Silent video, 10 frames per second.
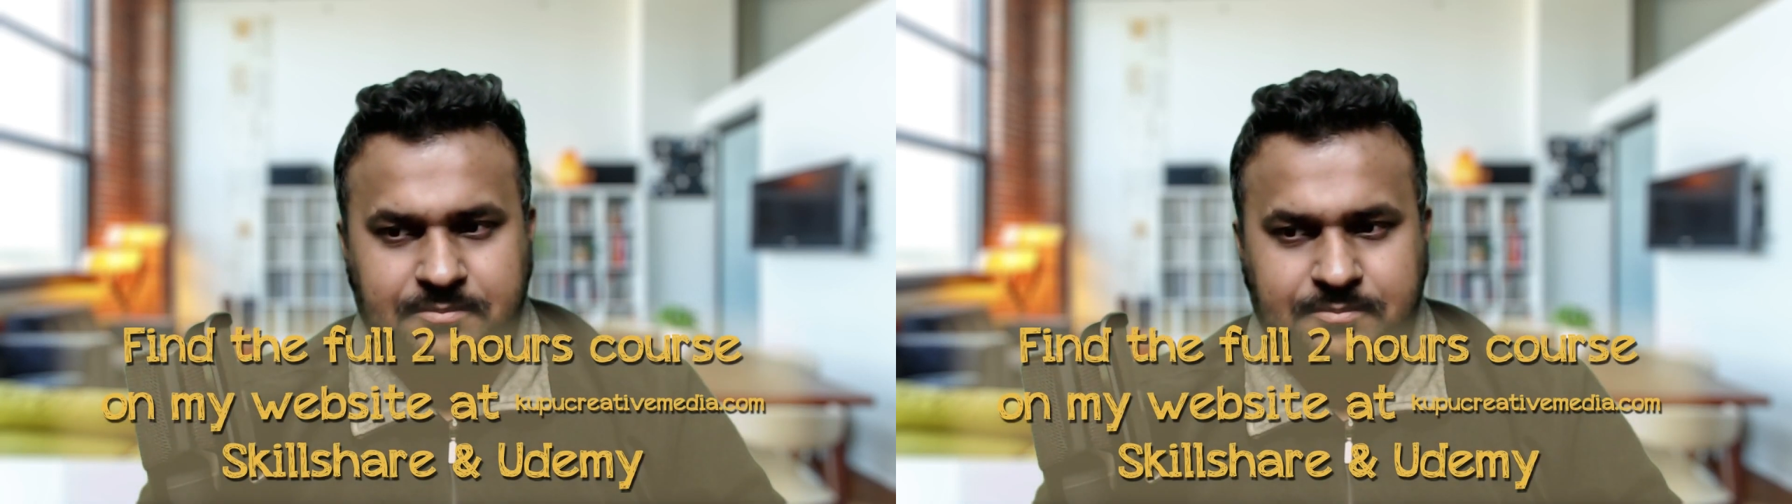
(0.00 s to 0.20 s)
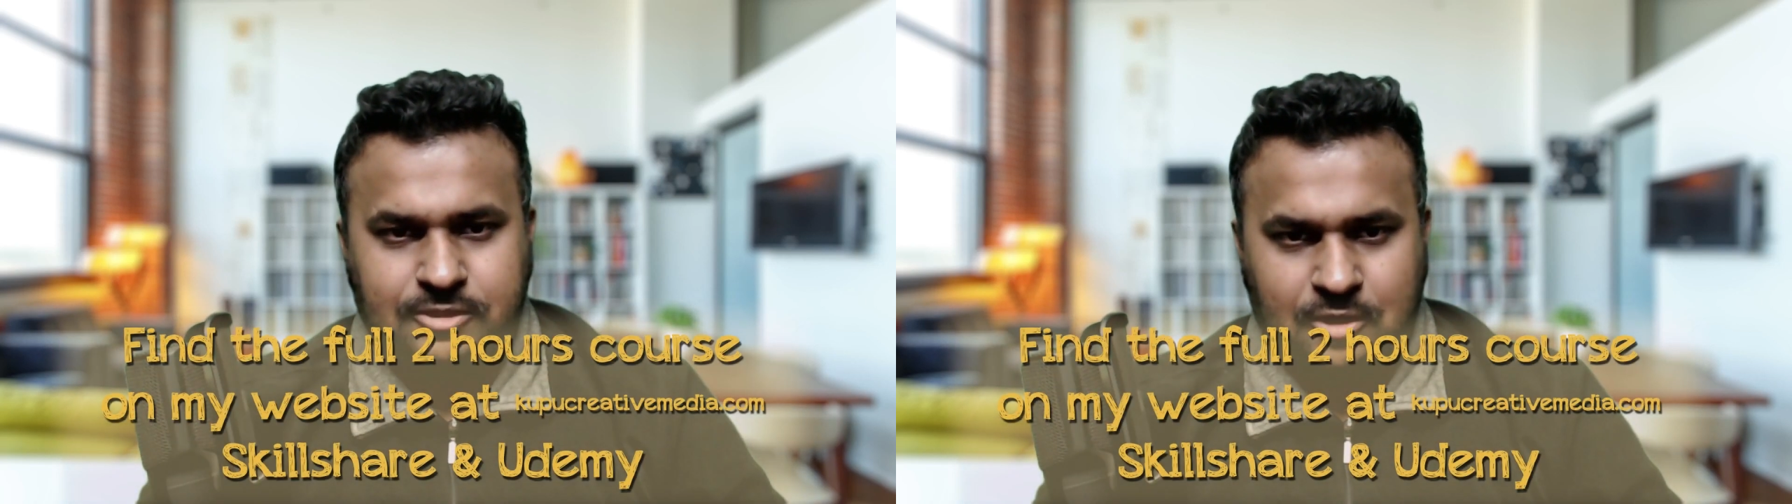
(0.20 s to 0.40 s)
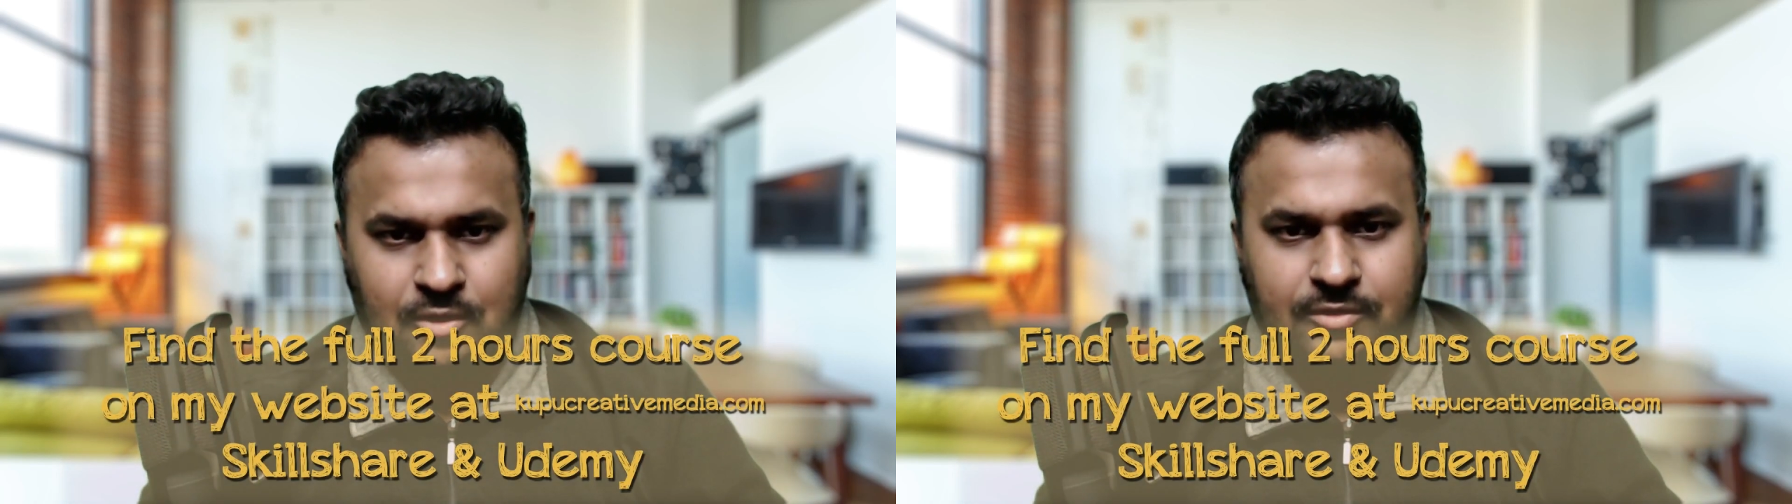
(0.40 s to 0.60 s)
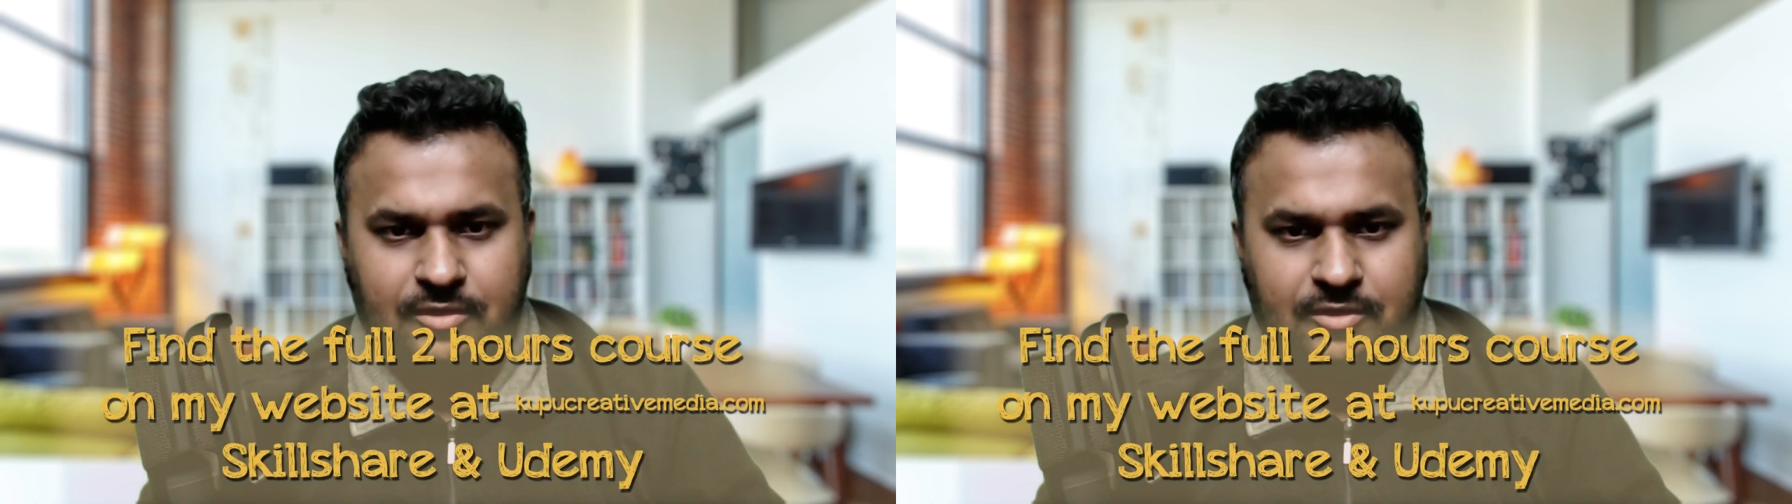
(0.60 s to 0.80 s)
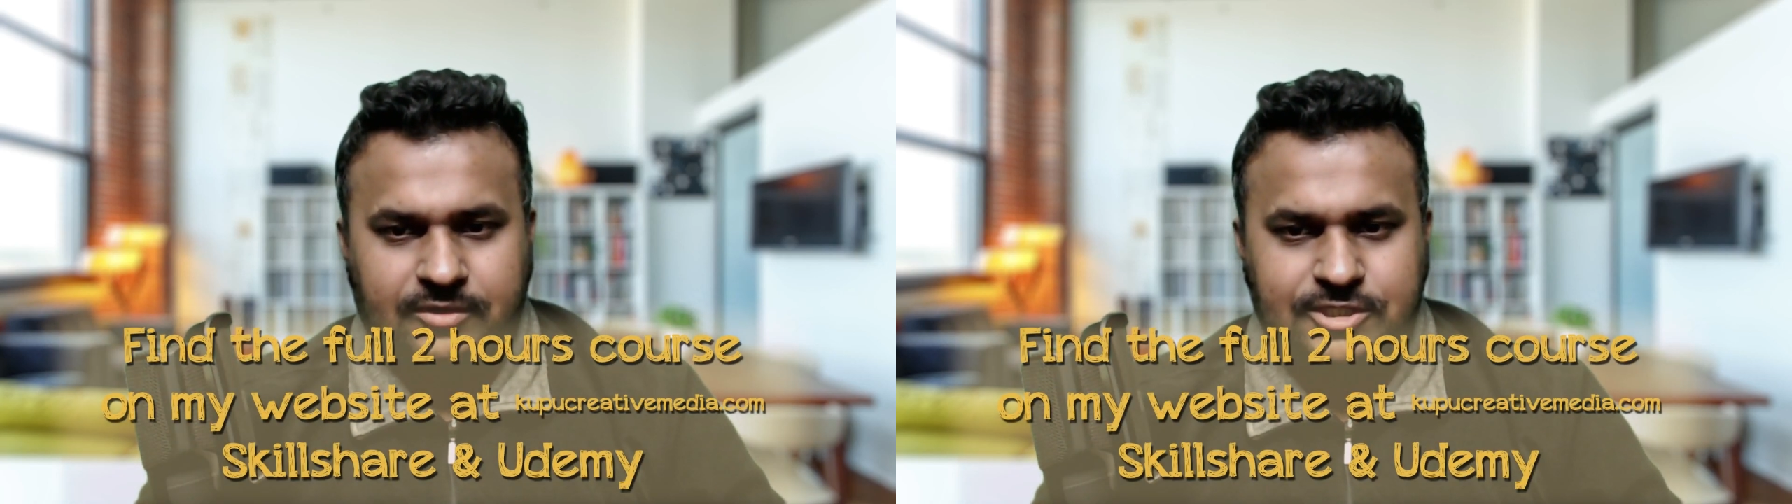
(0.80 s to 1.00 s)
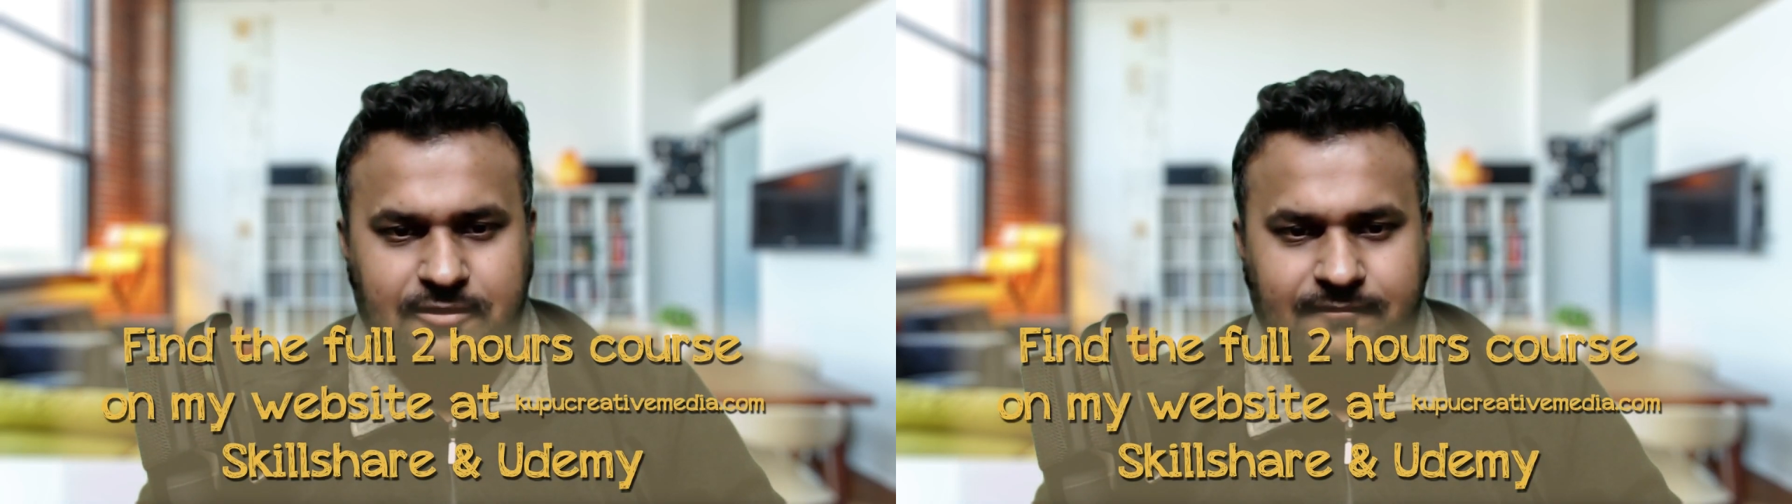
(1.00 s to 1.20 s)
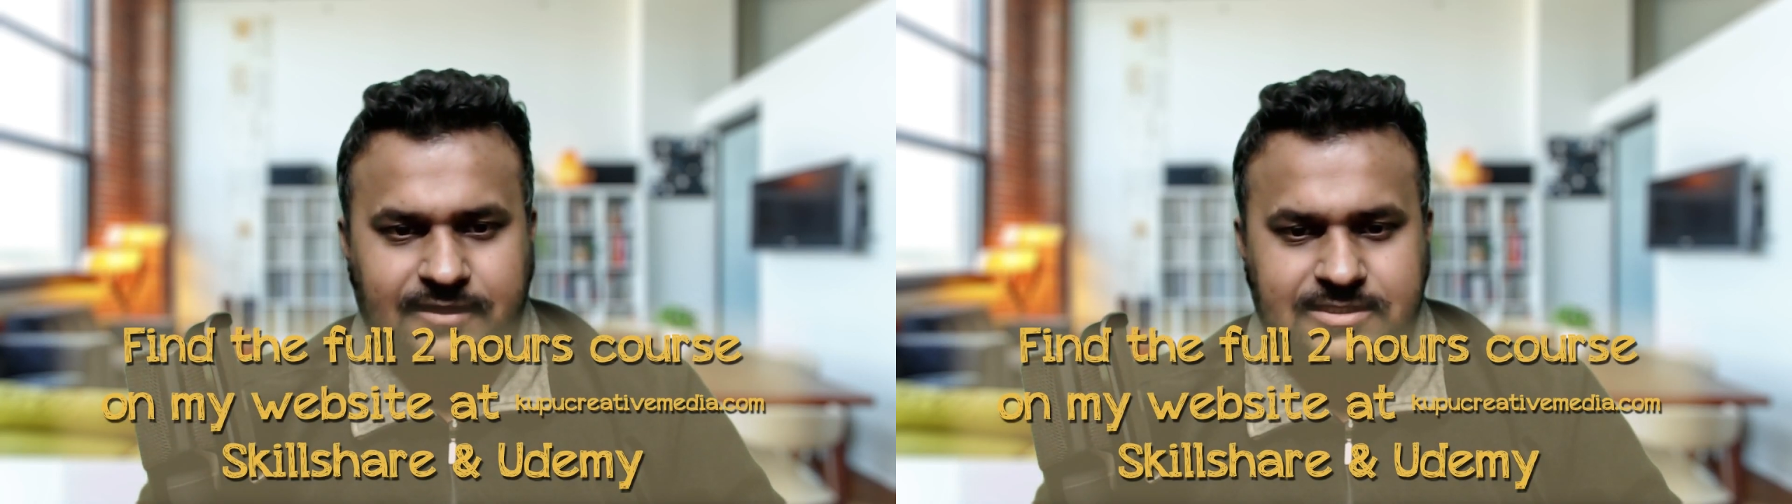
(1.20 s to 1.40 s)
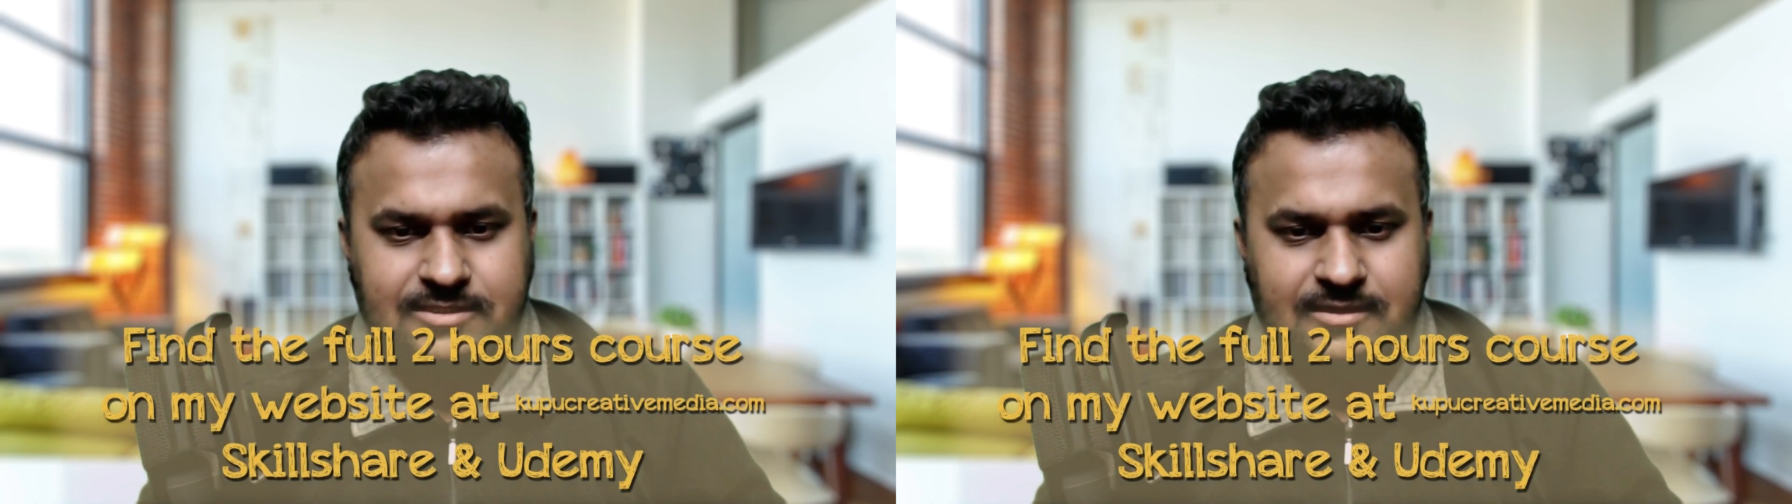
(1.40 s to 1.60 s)
put code on each of
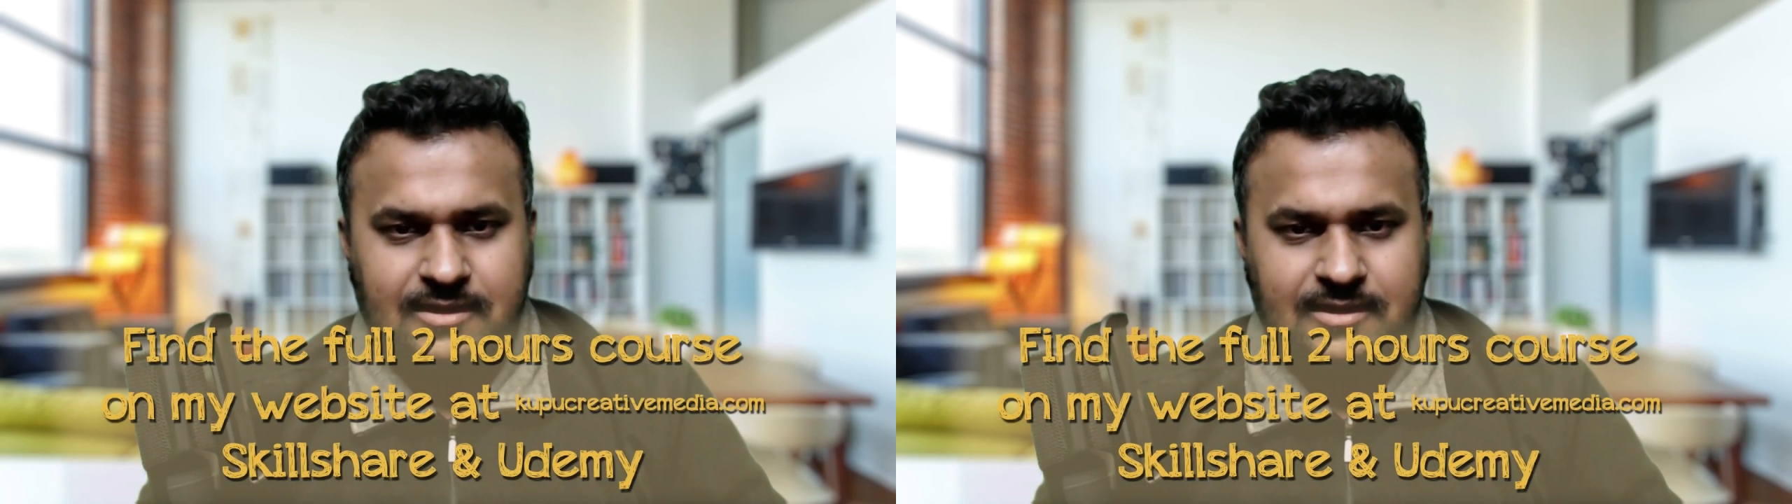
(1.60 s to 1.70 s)
these